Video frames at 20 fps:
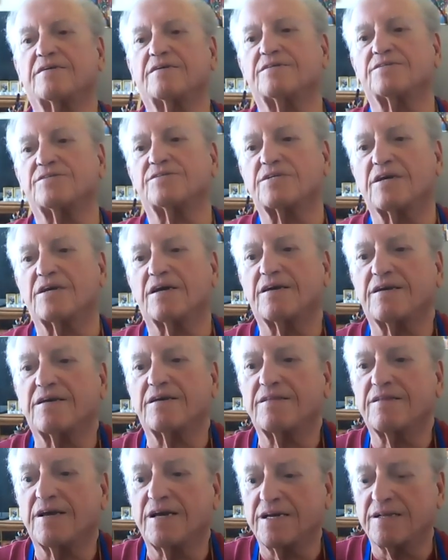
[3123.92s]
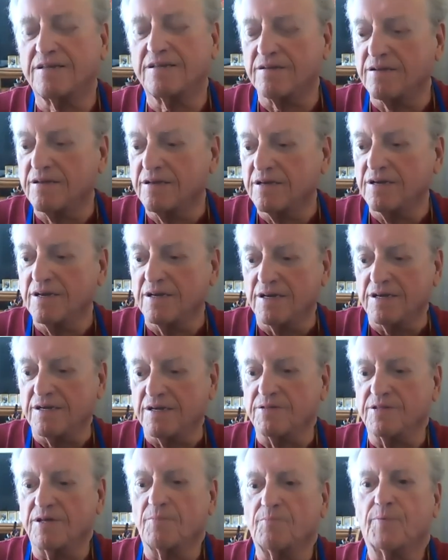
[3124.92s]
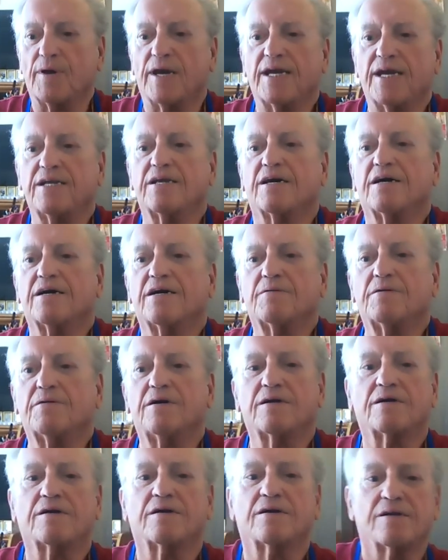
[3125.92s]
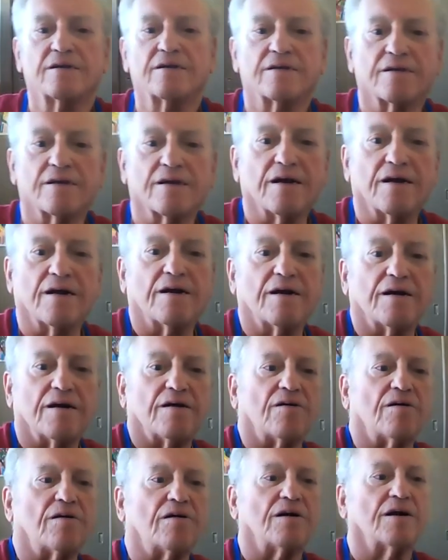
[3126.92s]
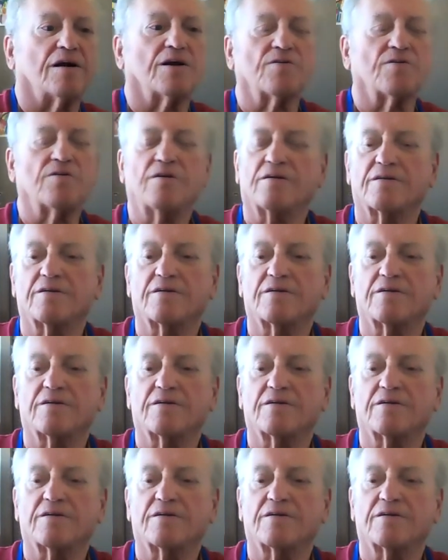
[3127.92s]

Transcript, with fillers: can say that the beta uh, are